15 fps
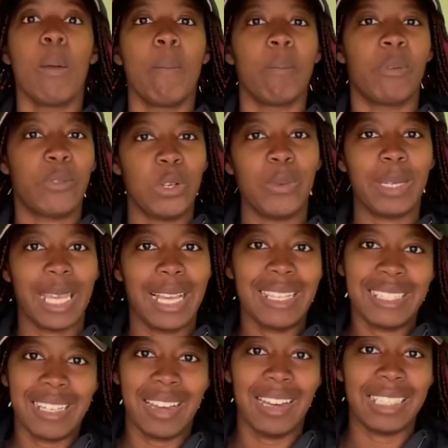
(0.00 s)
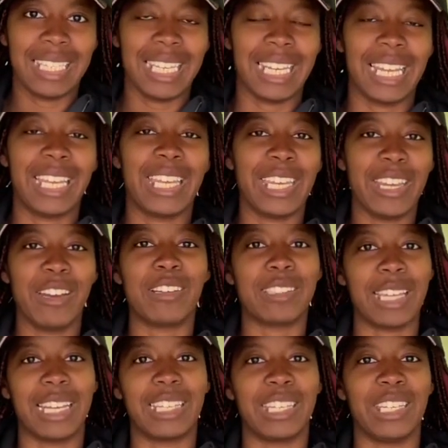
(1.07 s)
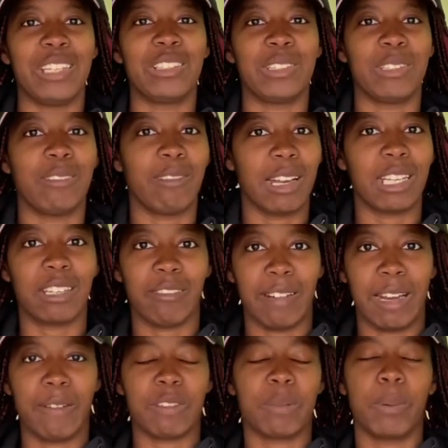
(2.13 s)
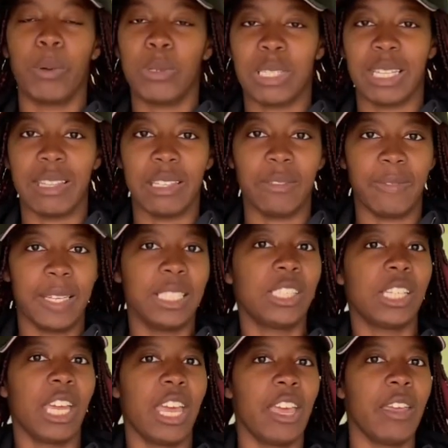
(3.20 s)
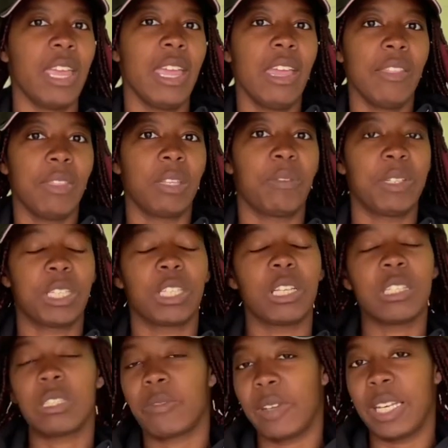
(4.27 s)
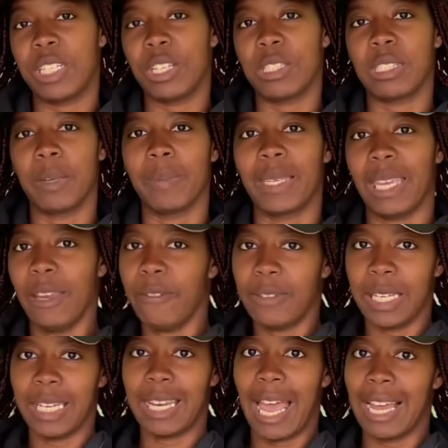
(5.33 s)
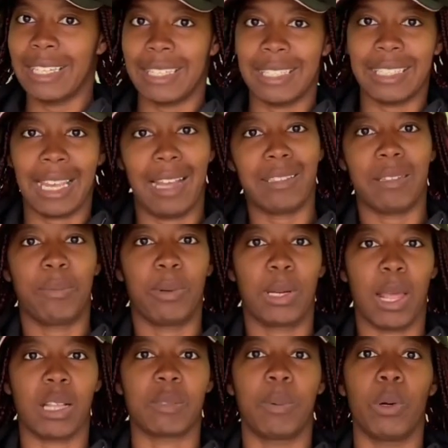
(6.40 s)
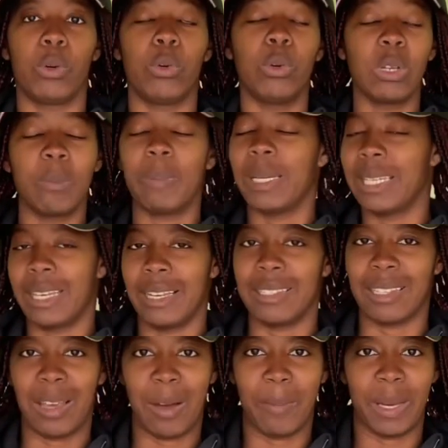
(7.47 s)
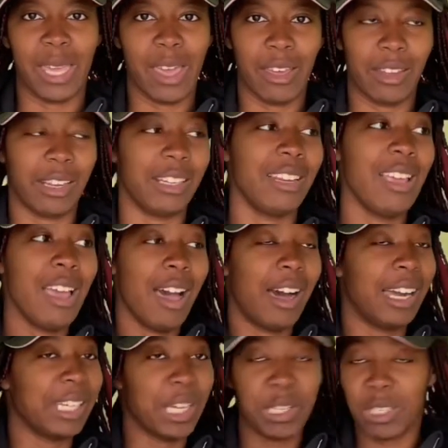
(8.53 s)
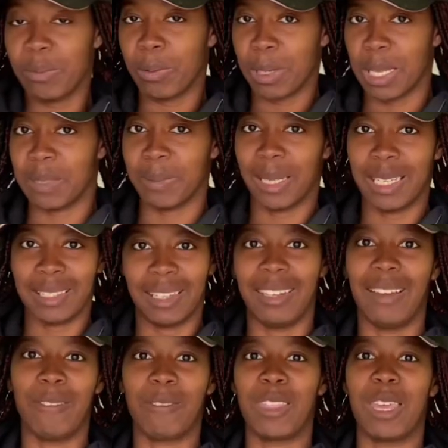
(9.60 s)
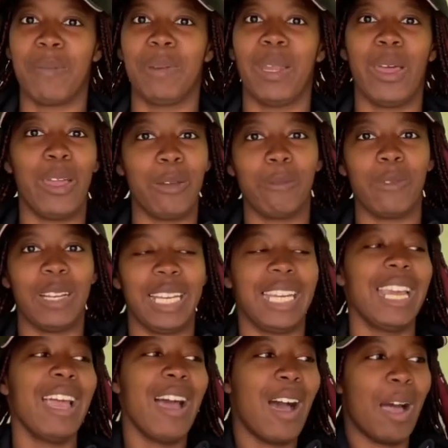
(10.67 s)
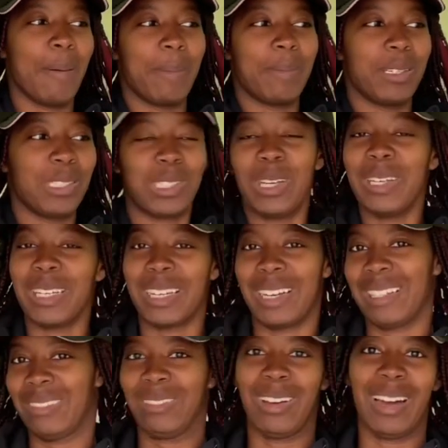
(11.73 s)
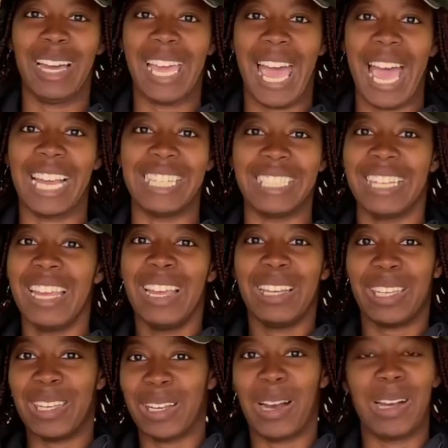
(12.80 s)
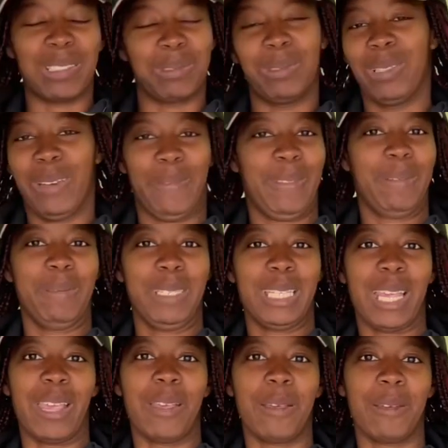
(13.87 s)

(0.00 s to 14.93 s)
Before we get started, a huge thank you to Red Gorilla for supporting this video. This video does feature some gifted and discounted products, but all opinions are my own. I use these products because I love them, and hopefully I'll be able to show you guys why, and you guys will love them too.